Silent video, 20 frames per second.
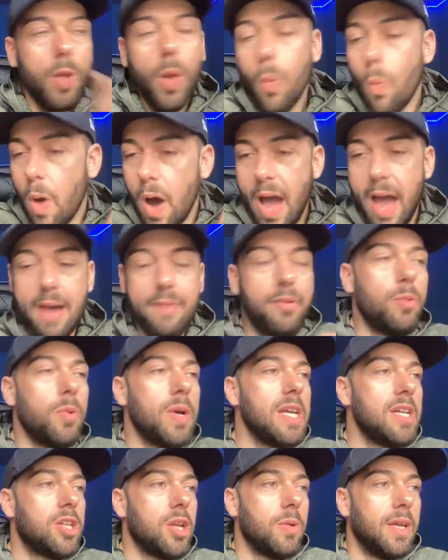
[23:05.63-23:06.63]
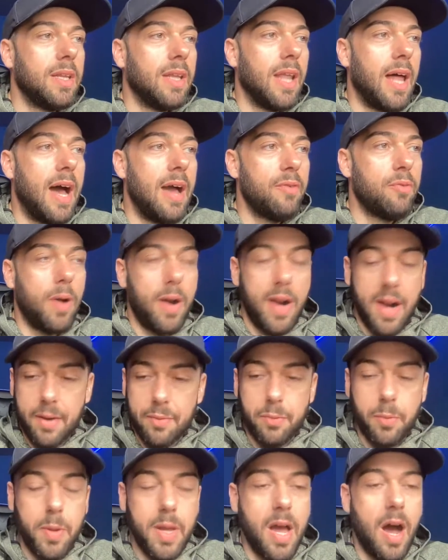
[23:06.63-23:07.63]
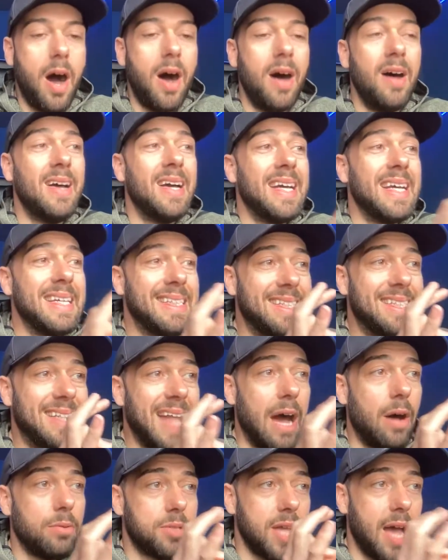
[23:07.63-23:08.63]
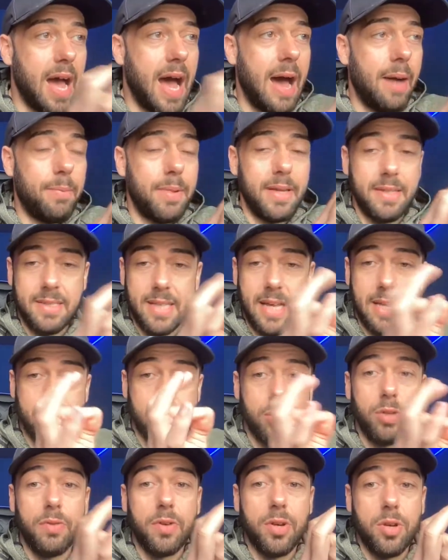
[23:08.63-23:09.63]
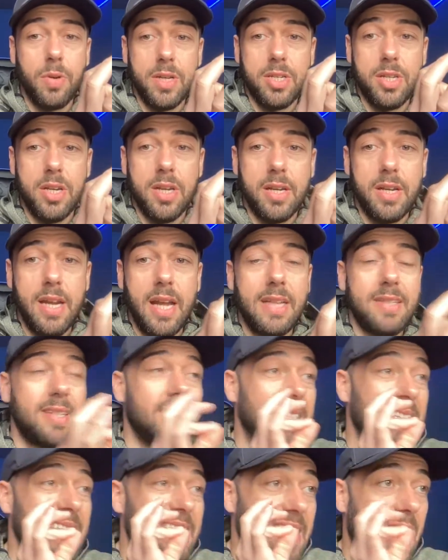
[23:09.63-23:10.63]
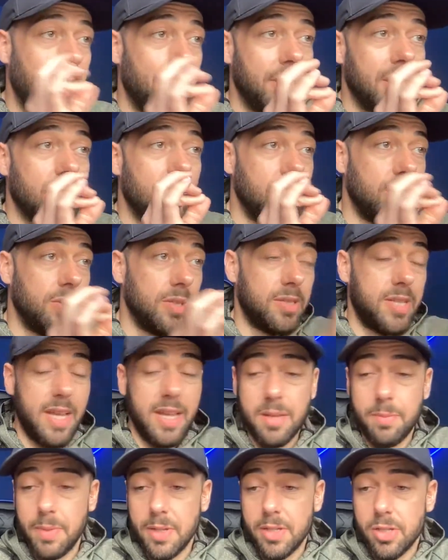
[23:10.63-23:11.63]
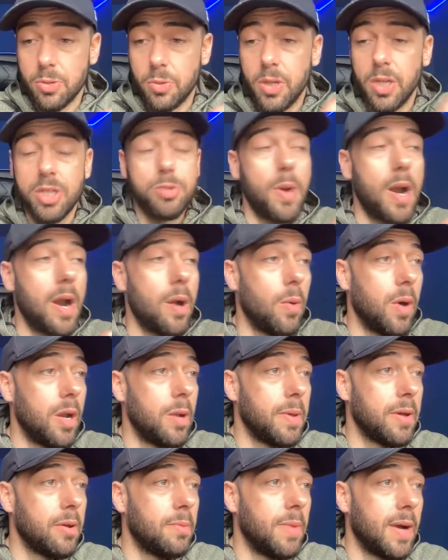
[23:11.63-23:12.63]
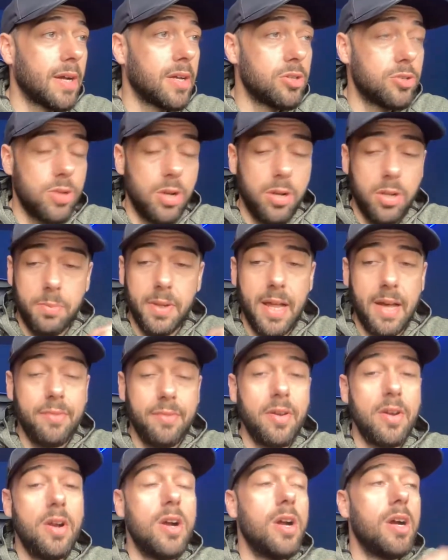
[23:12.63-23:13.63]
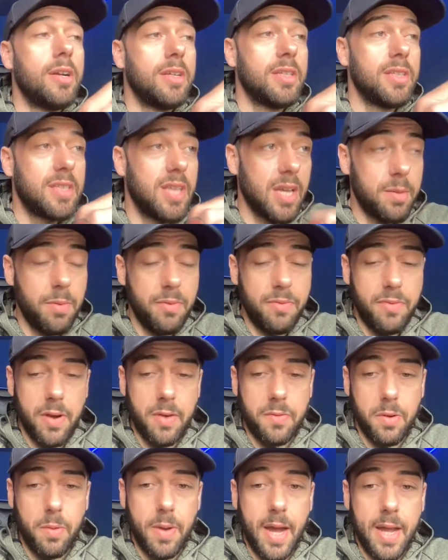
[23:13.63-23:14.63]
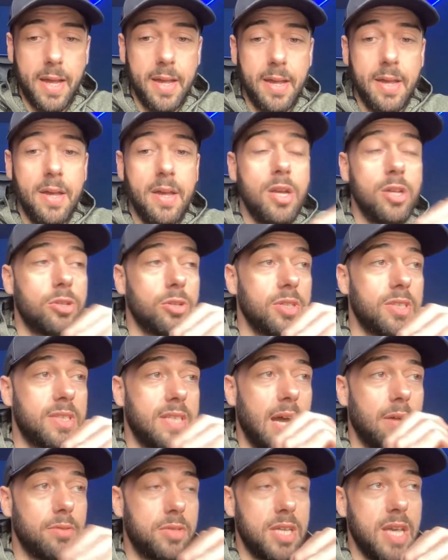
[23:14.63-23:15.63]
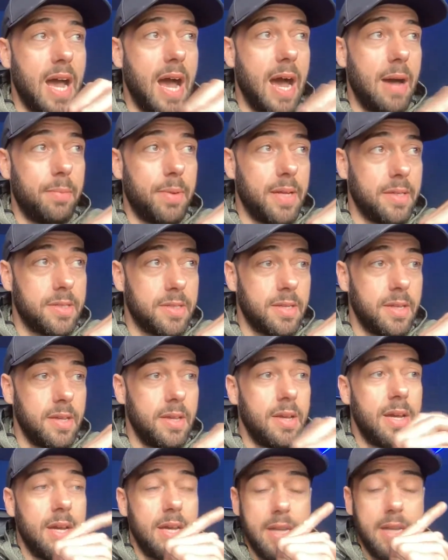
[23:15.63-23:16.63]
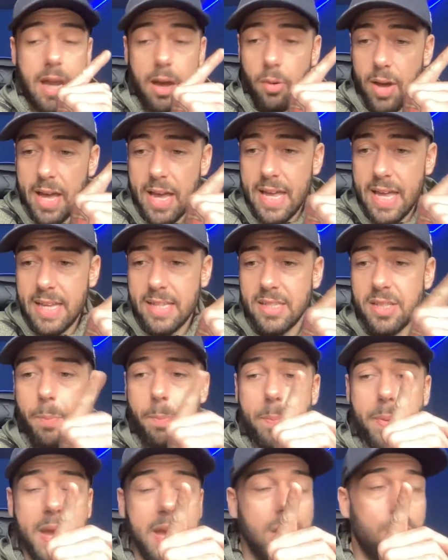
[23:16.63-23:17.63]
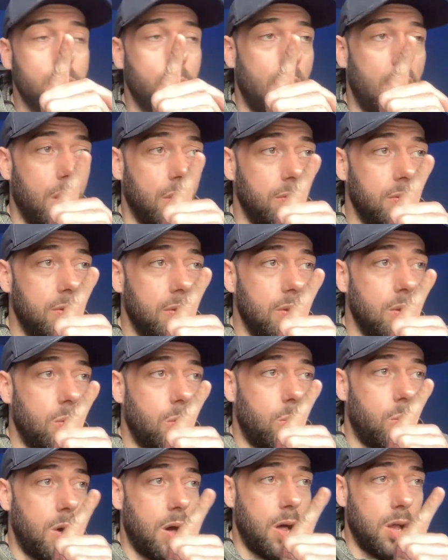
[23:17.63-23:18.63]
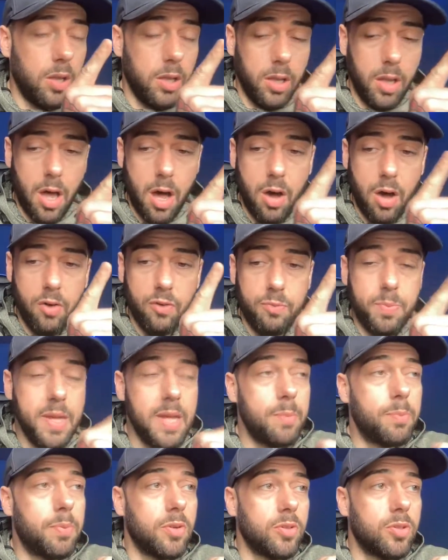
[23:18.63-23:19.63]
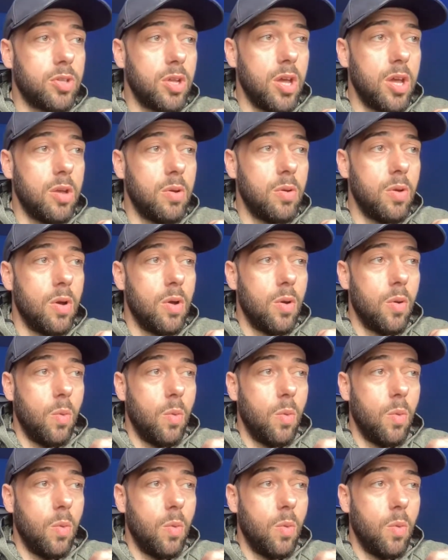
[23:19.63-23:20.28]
Whatever we do in life, wherever we are, is down to habits. That's another question you can ask. Is this habit currently taking me towards where I want to be with my control in my life? Or is it taking me further away? So it's down to your habits. Now, here's the big one, what a lot of people do.